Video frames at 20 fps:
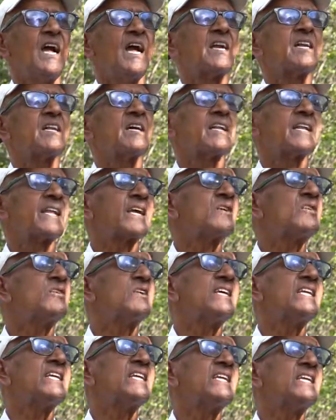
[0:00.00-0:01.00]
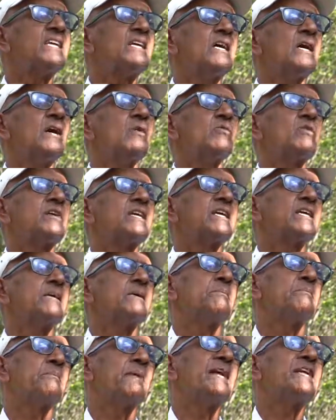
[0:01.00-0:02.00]
and regularly we
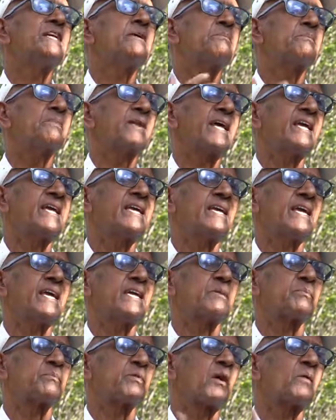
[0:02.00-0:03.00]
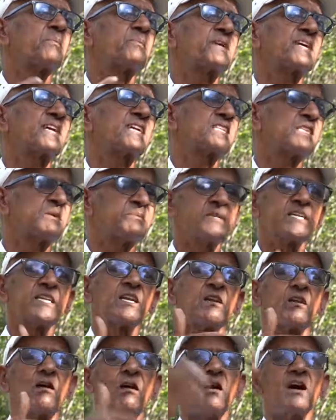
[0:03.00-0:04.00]
multiply and propagate them
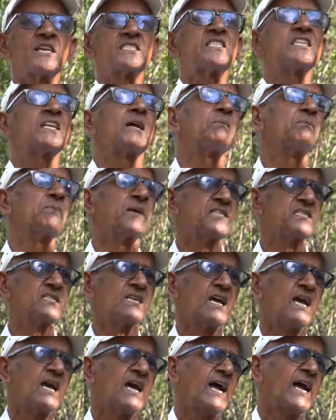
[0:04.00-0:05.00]
in large numbers,